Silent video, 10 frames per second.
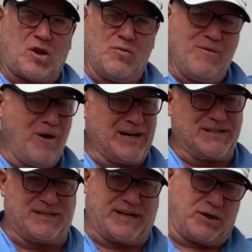We want to
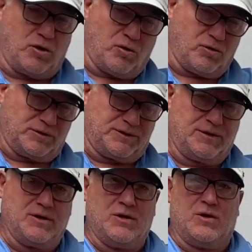stick and hold.
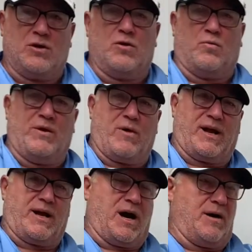We want
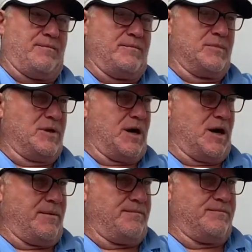
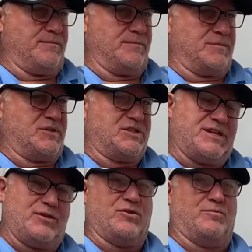to
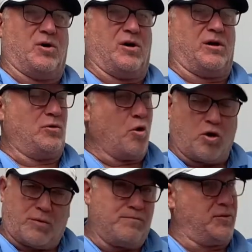steal the ball
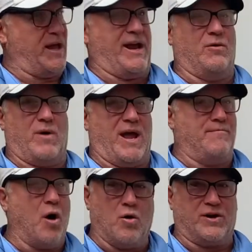or play it away,
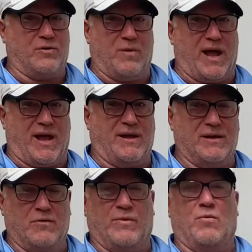poke it away.
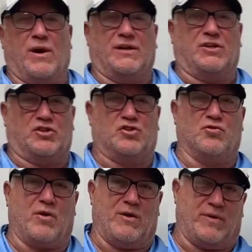We want to
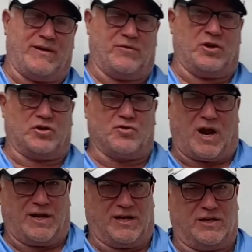destroy whatever they're
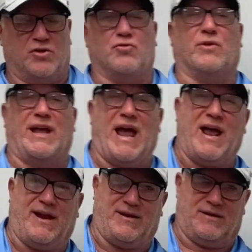trying to
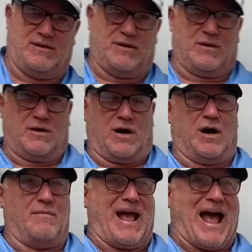create
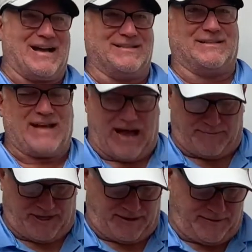as it's
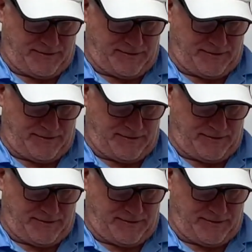happening.